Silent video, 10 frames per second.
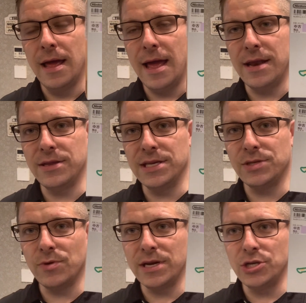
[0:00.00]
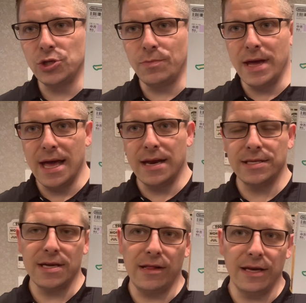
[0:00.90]
And this one in Japan
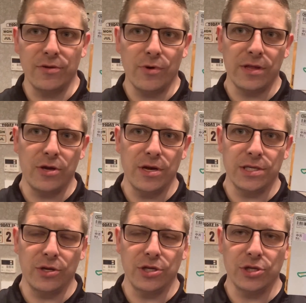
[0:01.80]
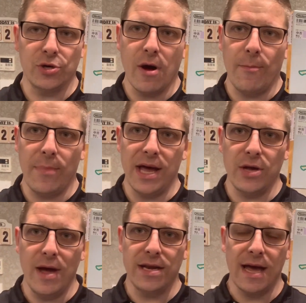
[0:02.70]
is not like the one in the US that you could just go out and buy.
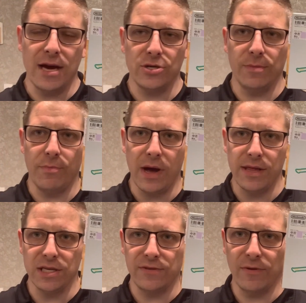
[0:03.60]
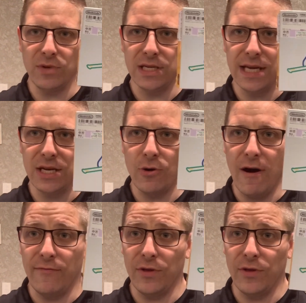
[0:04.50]
You had to actually buy this from Nintendo off